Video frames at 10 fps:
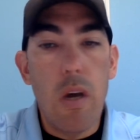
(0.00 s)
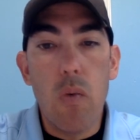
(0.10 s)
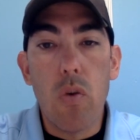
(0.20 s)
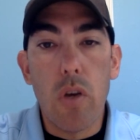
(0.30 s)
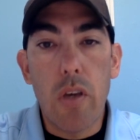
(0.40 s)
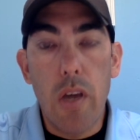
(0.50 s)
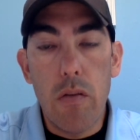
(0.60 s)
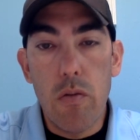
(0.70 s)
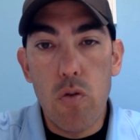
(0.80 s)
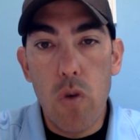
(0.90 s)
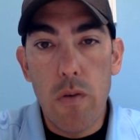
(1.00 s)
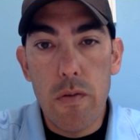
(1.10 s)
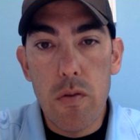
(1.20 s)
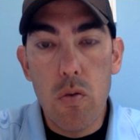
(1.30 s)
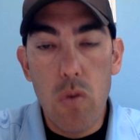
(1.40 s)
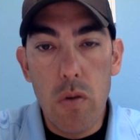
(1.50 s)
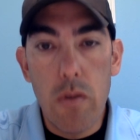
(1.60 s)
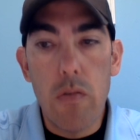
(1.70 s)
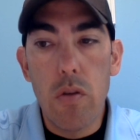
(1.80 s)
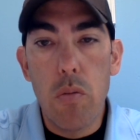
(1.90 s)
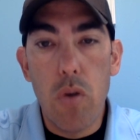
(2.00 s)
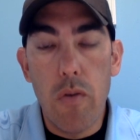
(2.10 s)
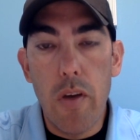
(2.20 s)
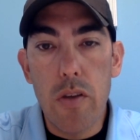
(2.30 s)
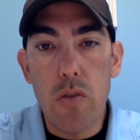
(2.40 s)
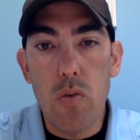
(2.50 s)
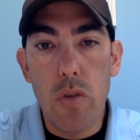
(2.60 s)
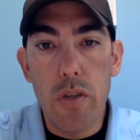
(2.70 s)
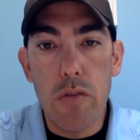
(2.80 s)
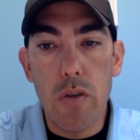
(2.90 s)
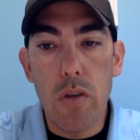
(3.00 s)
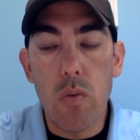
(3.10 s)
We're a K through 12 school through the Boulder Valley School District.